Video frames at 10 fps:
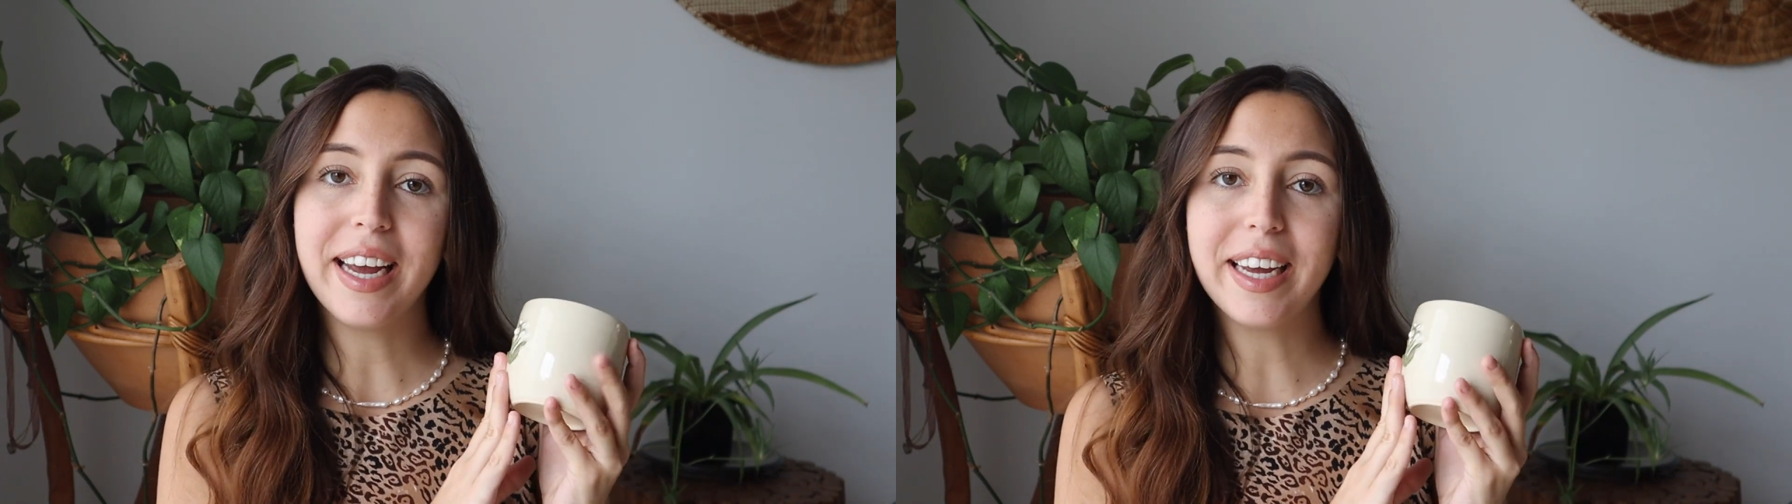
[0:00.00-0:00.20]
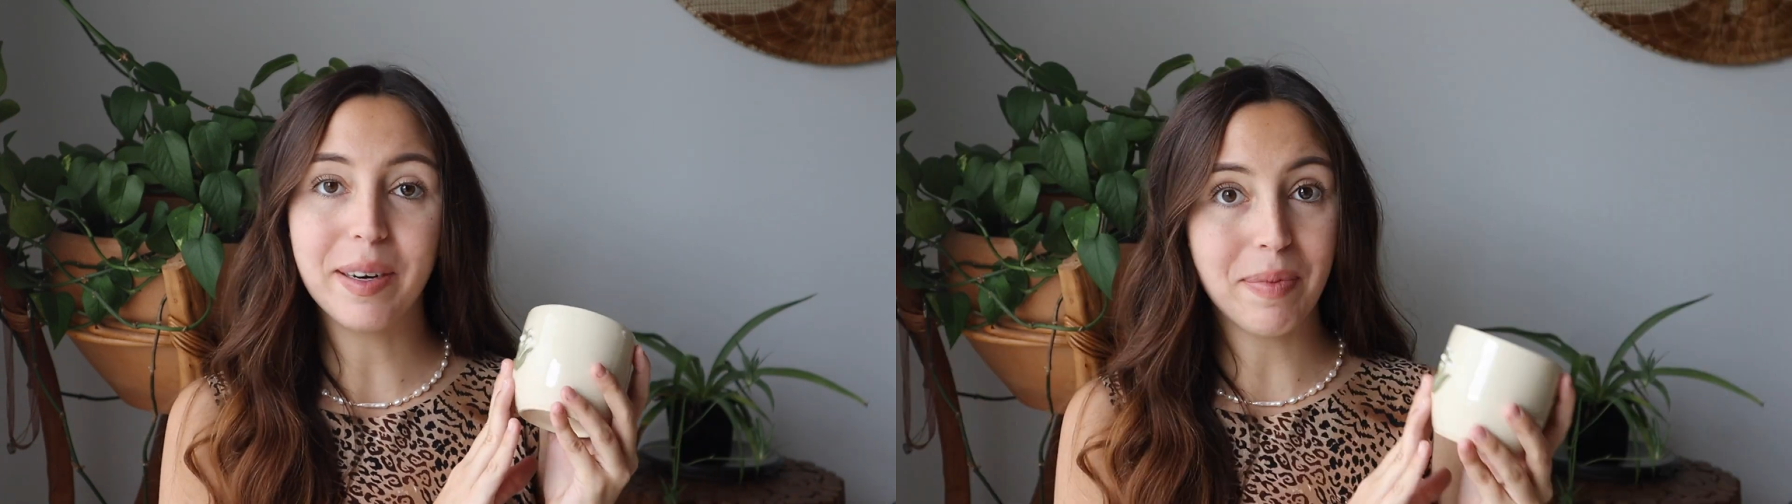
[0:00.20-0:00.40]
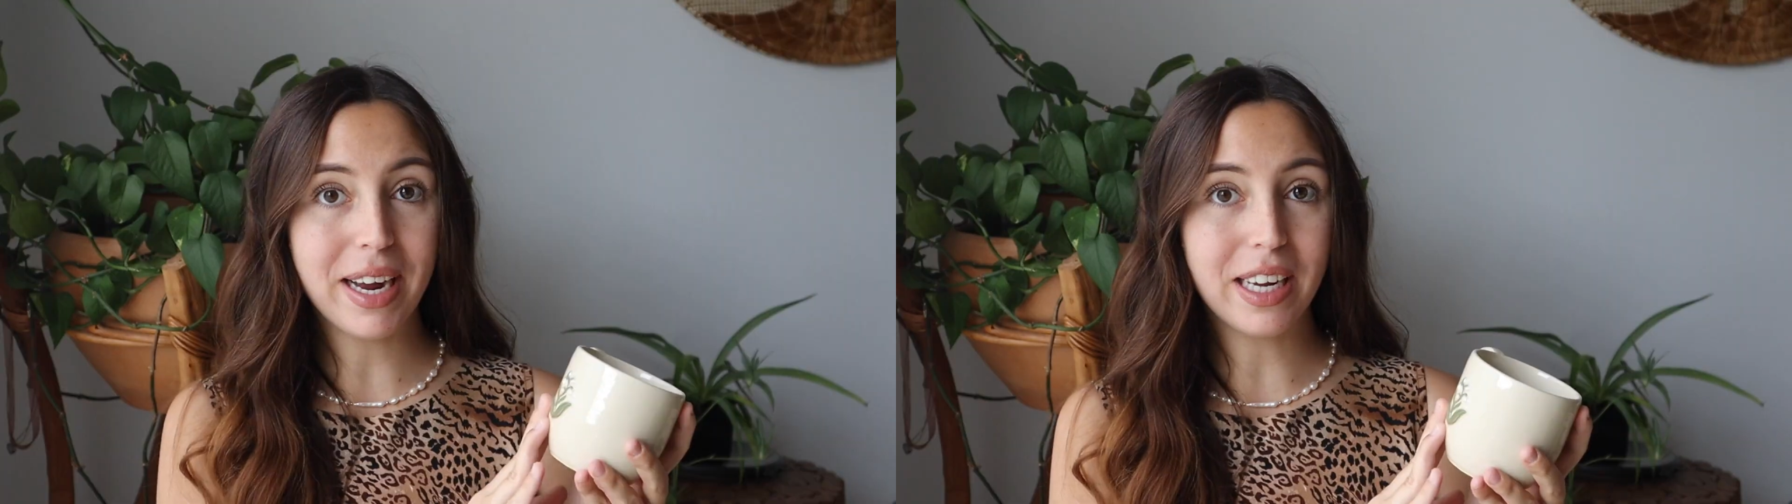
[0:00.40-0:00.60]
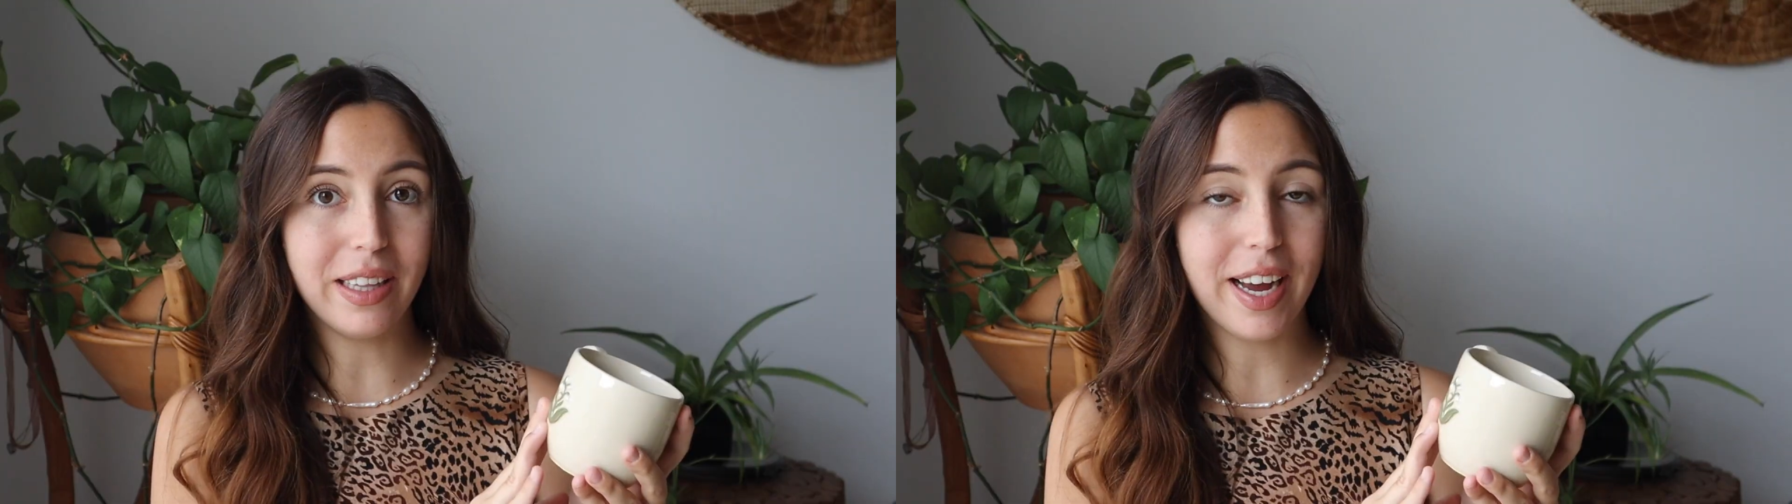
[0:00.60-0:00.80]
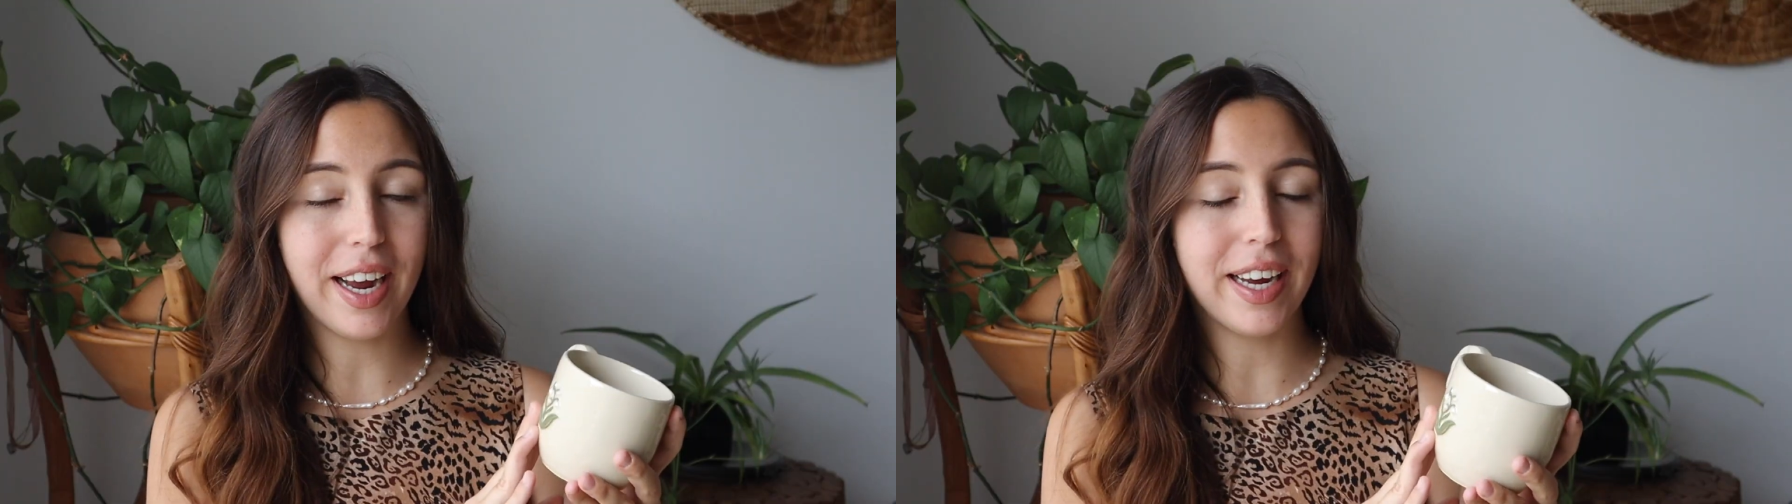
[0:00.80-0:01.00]
in my
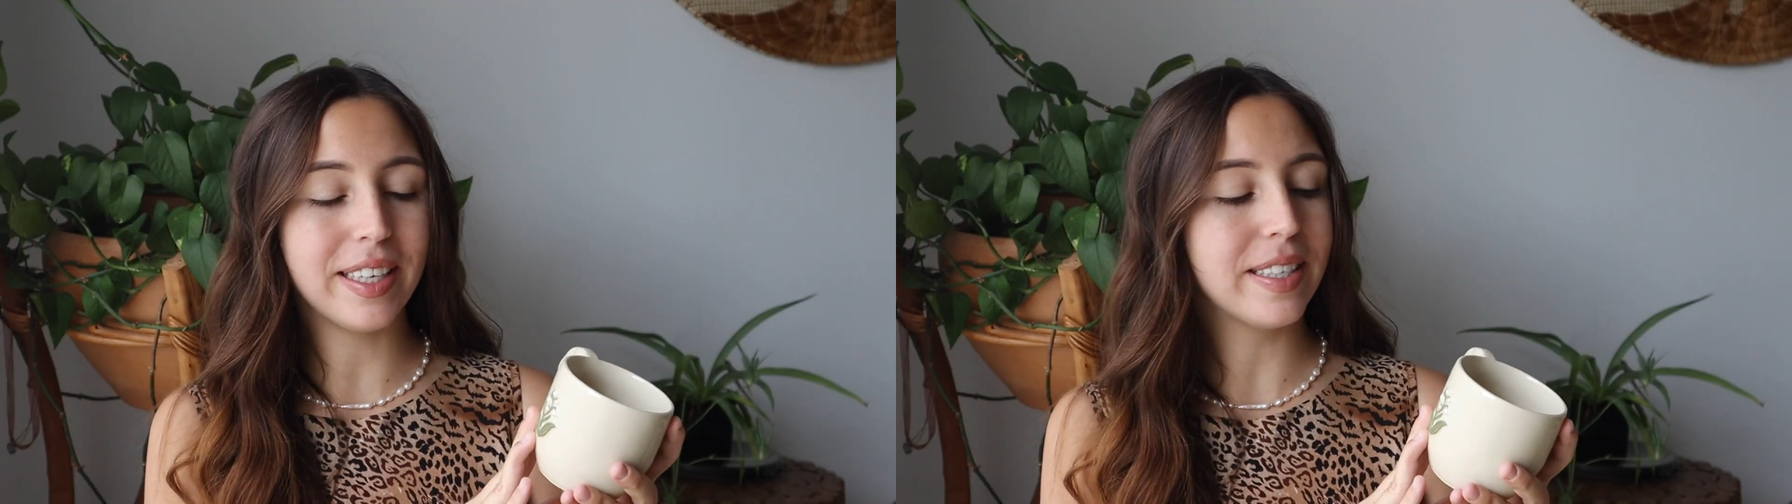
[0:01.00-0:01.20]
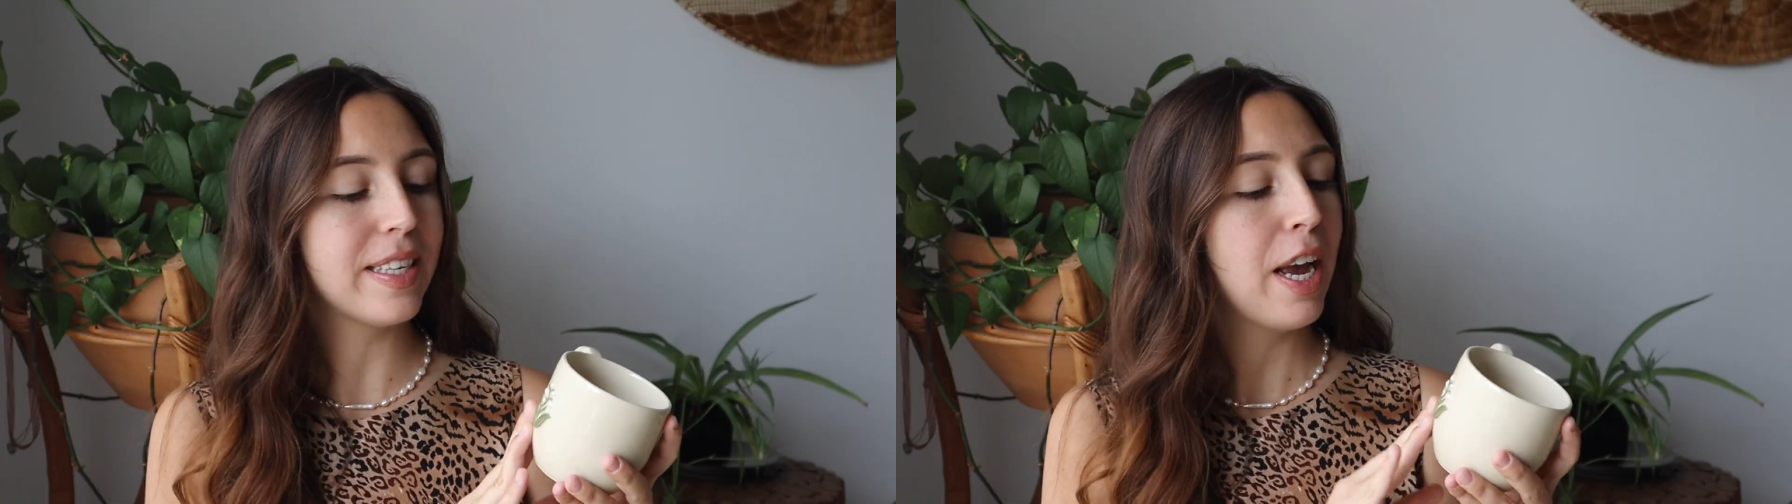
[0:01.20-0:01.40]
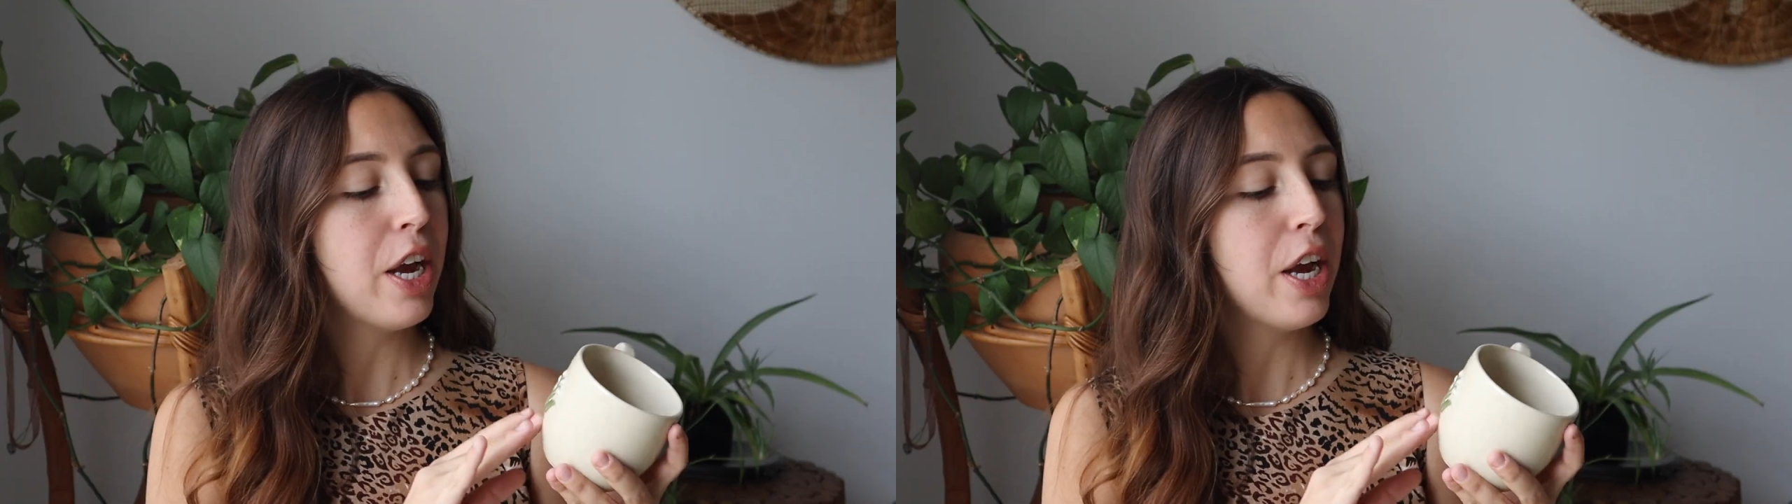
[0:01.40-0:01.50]
glaze,